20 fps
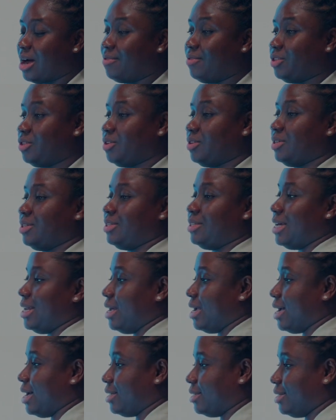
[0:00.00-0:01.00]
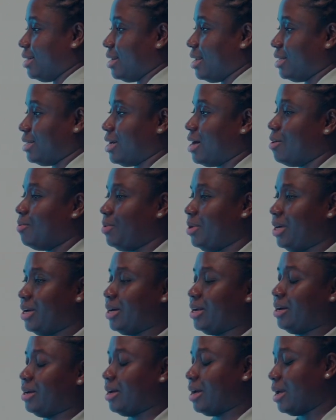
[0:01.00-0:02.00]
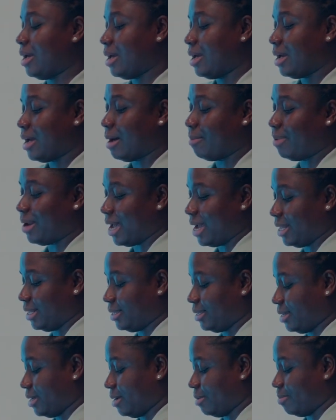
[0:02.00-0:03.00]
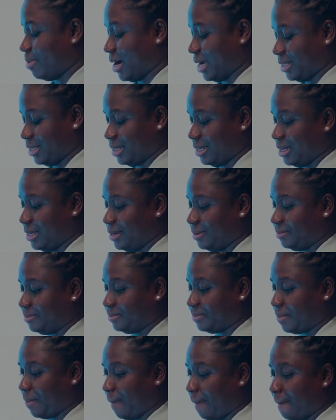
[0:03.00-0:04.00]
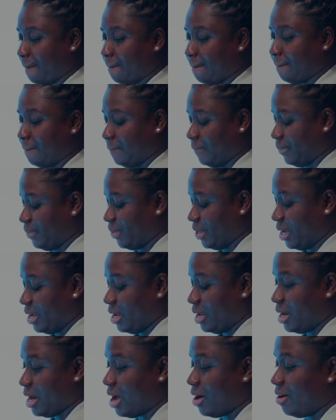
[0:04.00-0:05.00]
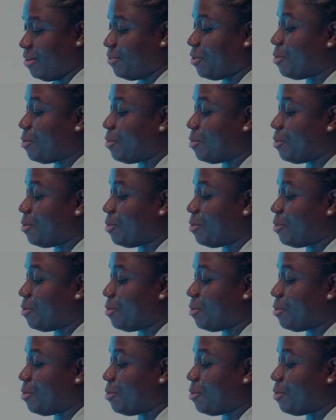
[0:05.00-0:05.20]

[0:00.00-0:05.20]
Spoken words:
our resources to the acid. That's how one can apply it practically. Now,